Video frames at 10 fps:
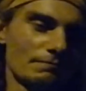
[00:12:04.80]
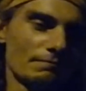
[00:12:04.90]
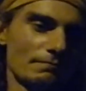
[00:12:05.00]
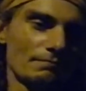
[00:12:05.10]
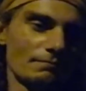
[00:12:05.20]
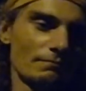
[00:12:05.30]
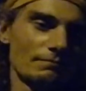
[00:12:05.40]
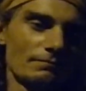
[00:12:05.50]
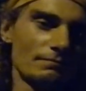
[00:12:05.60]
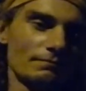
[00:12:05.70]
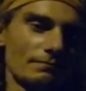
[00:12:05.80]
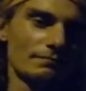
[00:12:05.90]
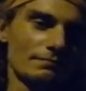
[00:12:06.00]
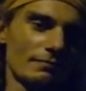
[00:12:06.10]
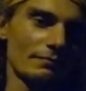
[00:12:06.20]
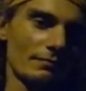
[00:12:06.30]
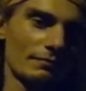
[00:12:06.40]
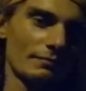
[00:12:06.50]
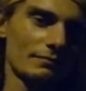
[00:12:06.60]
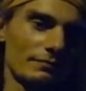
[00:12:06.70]

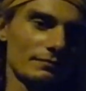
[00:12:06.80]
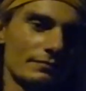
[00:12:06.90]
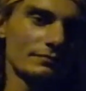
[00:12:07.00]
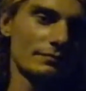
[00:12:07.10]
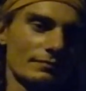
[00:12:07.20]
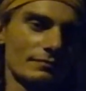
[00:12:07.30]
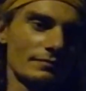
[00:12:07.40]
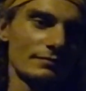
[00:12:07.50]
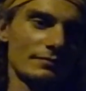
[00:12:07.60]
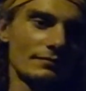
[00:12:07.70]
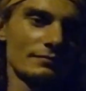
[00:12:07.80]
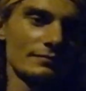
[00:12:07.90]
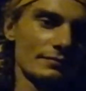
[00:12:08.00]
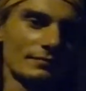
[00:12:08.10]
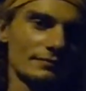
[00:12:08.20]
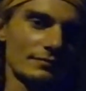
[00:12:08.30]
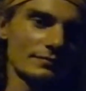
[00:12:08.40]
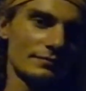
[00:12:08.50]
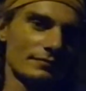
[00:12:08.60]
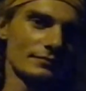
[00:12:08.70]

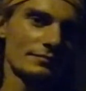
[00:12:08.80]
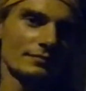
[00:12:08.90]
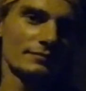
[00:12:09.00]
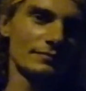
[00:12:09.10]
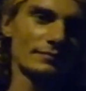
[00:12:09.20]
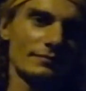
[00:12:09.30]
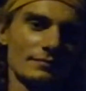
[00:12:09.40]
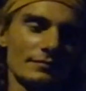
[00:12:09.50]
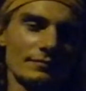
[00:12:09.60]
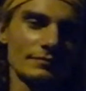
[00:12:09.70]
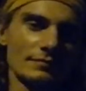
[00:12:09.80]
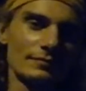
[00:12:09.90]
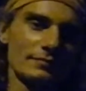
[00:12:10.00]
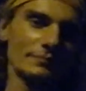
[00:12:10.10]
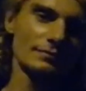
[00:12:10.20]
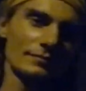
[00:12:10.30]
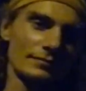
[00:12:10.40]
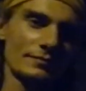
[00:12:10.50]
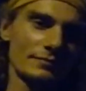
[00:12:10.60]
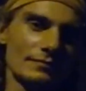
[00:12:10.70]

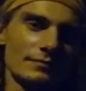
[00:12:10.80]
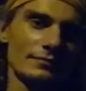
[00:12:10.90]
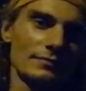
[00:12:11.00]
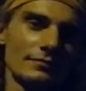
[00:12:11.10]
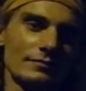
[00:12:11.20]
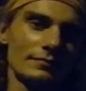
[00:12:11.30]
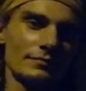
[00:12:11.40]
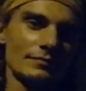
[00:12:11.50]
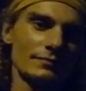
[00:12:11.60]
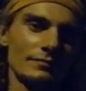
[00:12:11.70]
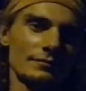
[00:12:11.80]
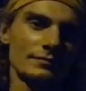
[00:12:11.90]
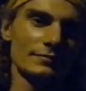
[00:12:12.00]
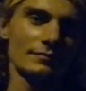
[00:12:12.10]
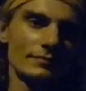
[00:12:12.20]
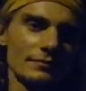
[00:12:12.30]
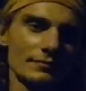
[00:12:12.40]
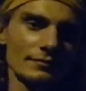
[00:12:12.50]
The person shown says nothing.